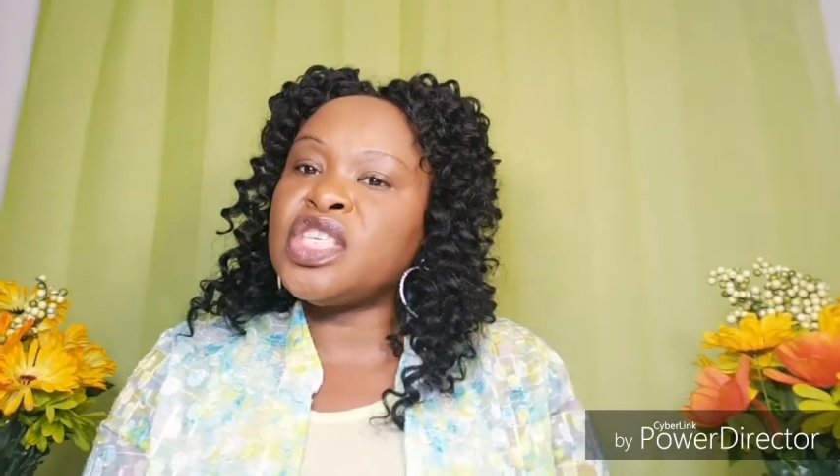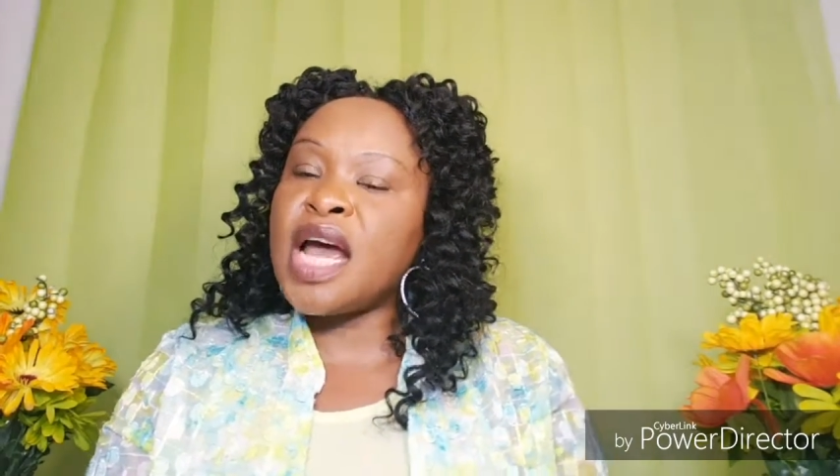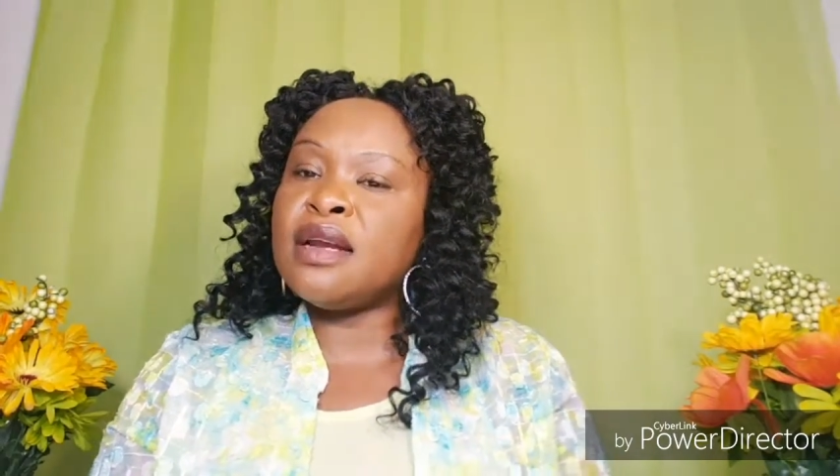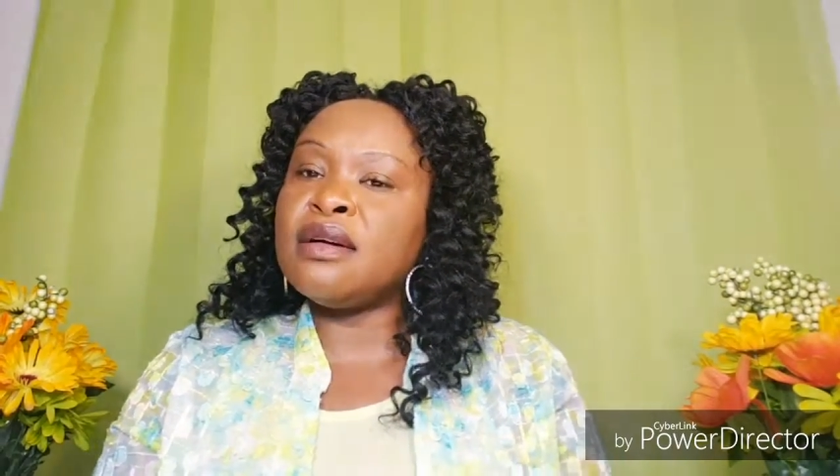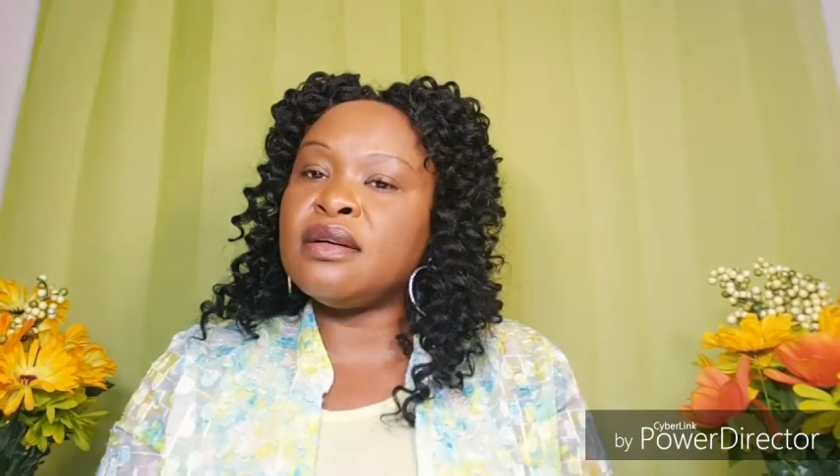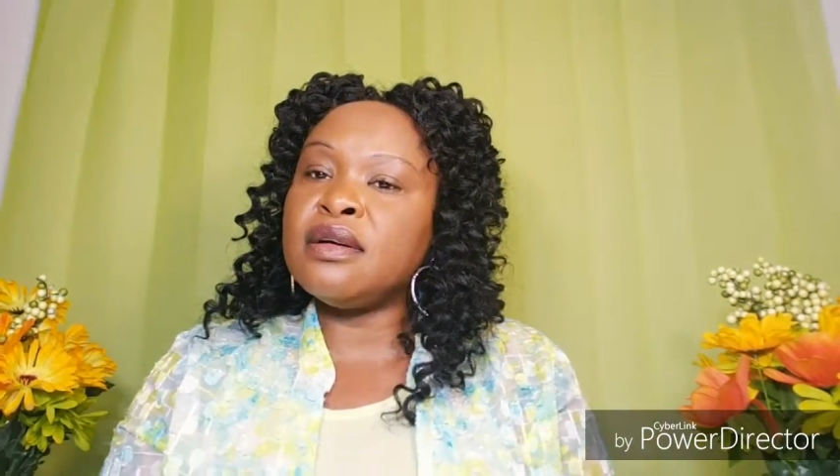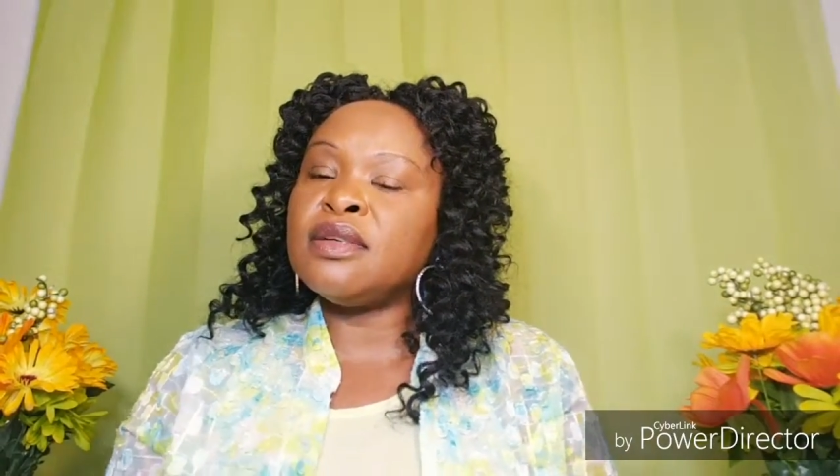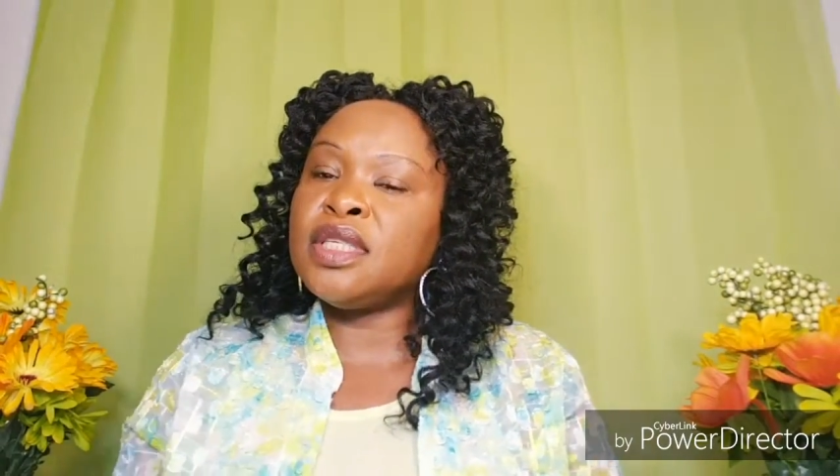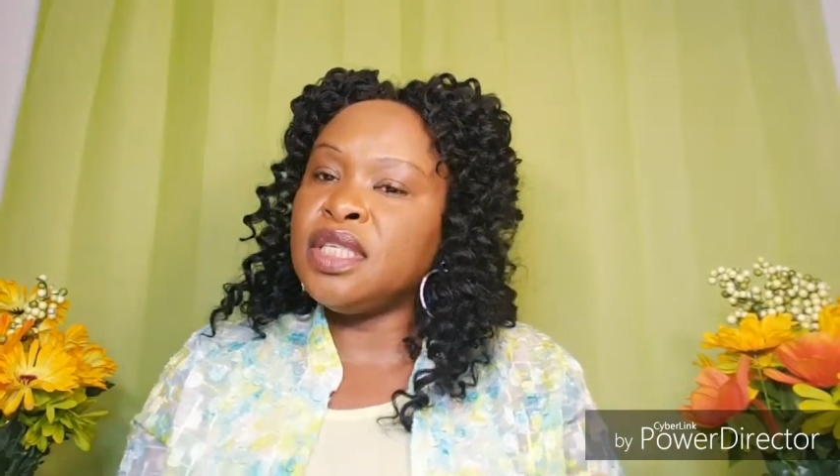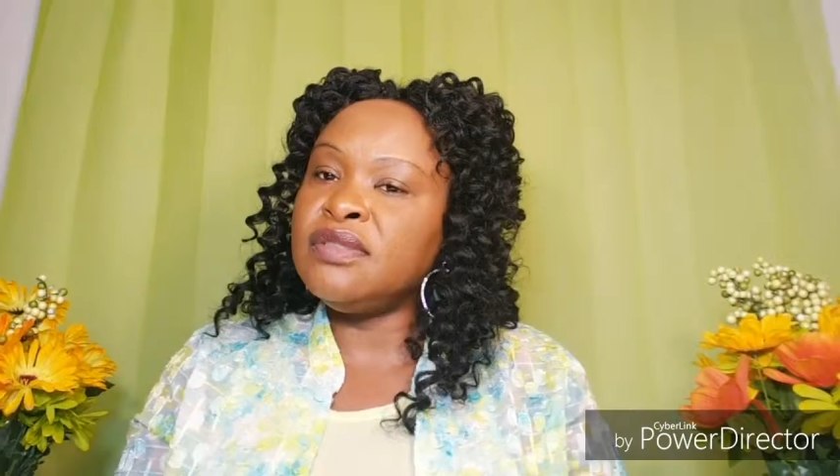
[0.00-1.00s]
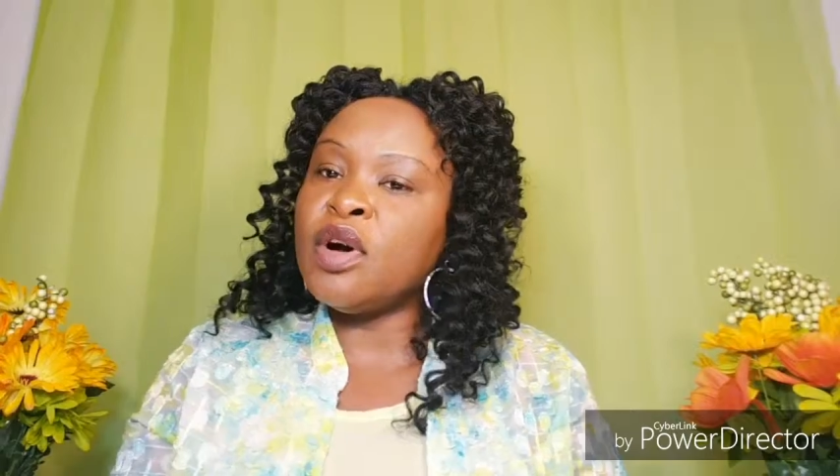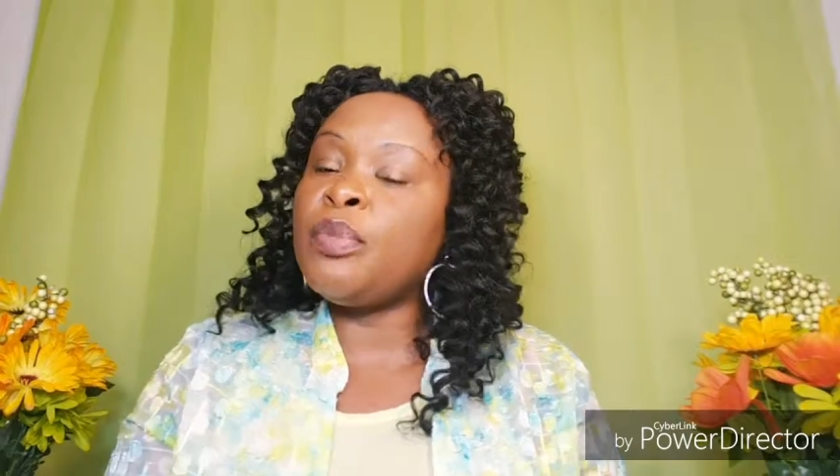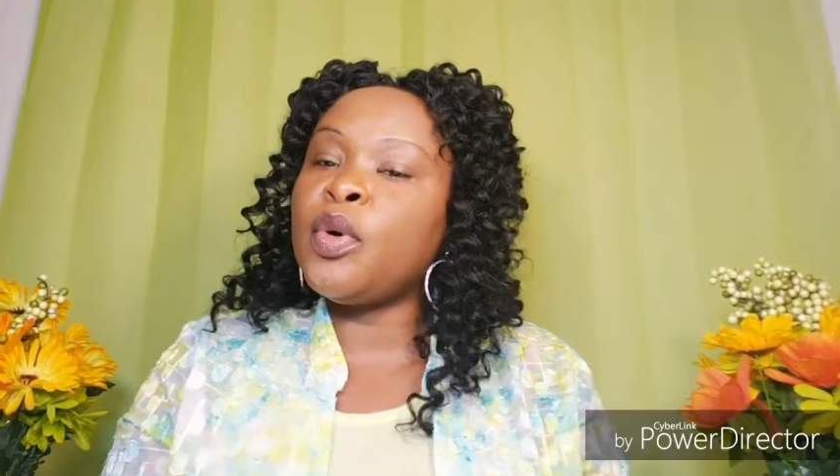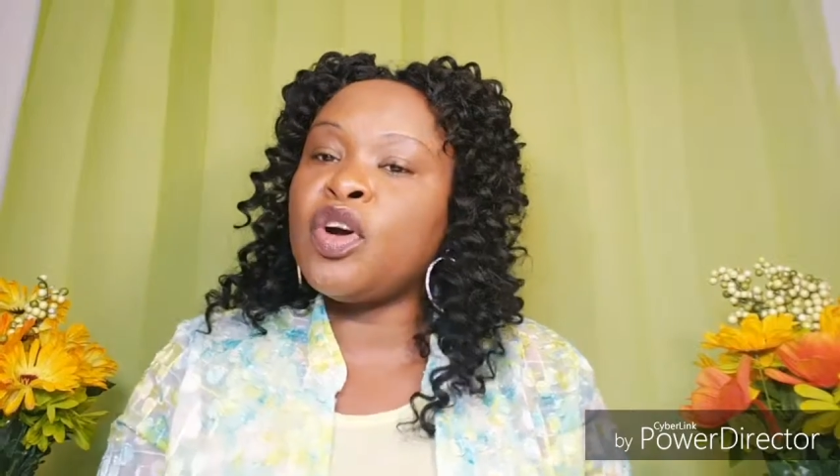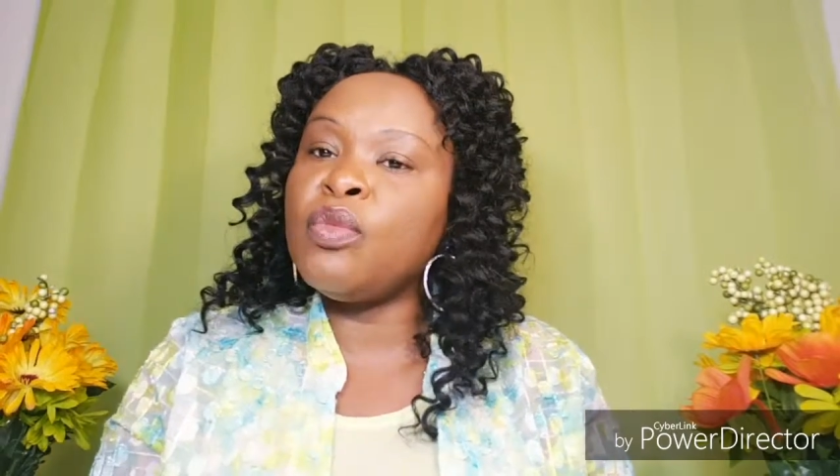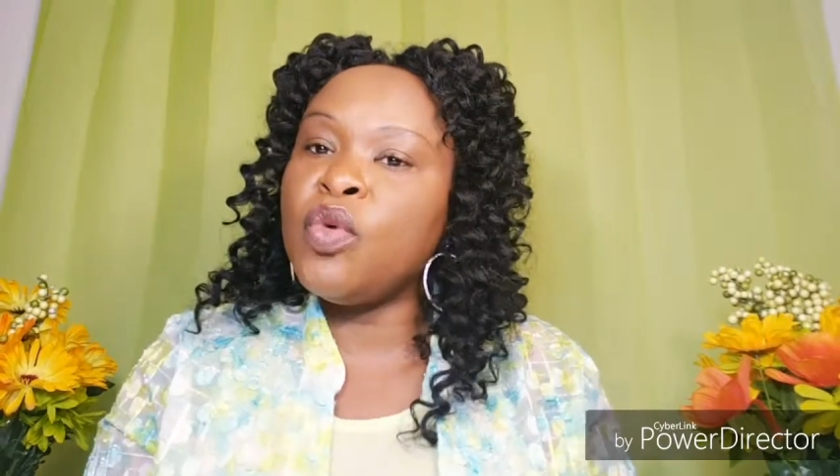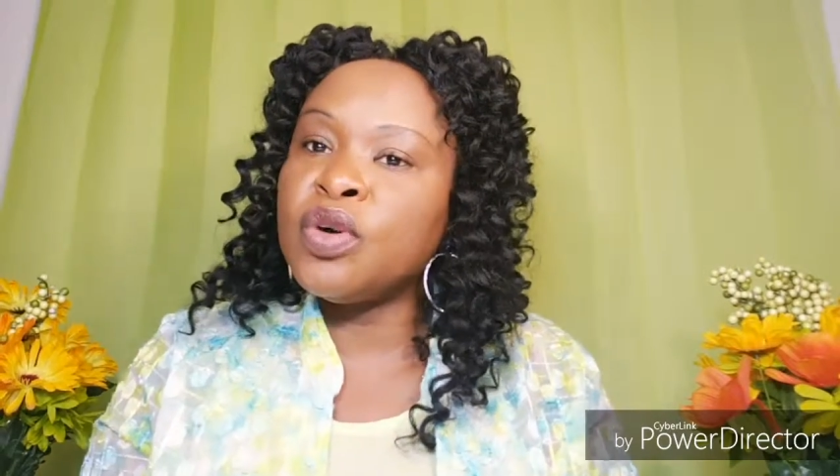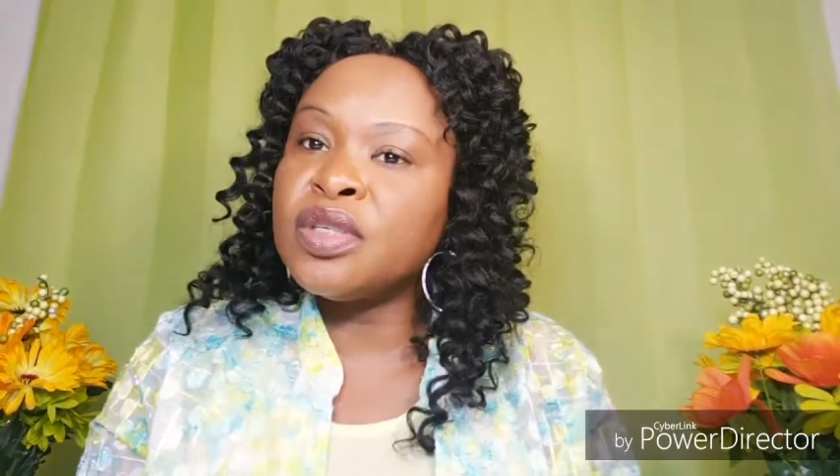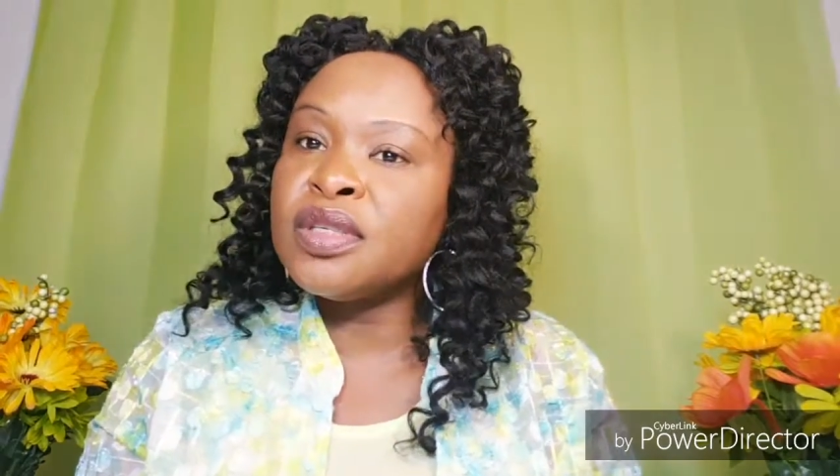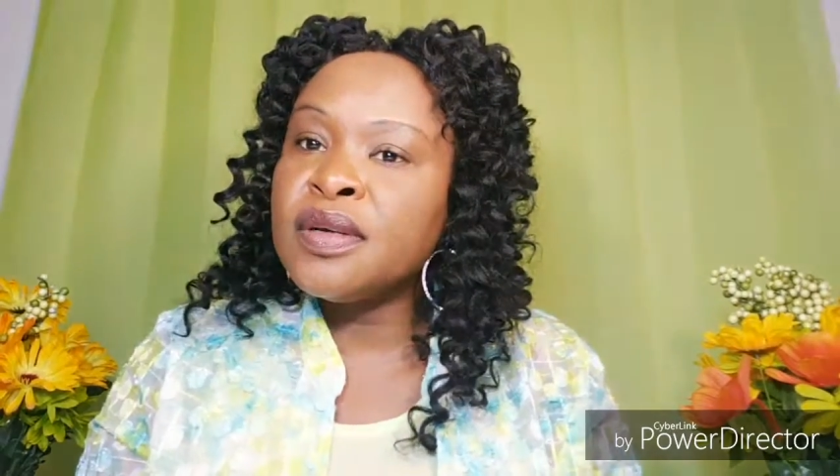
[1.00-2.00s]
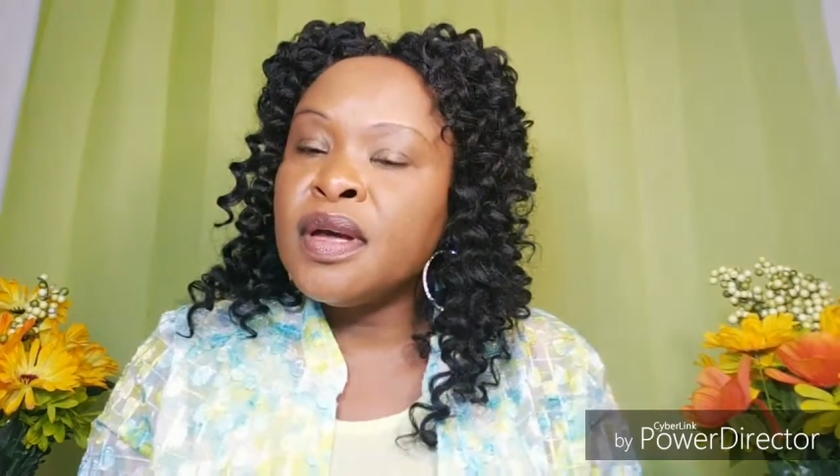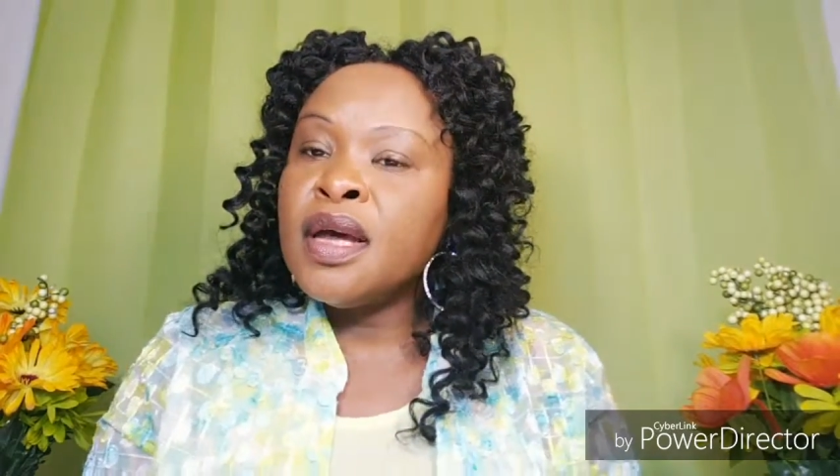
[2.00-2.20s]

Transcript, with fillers: channel on T, her program once,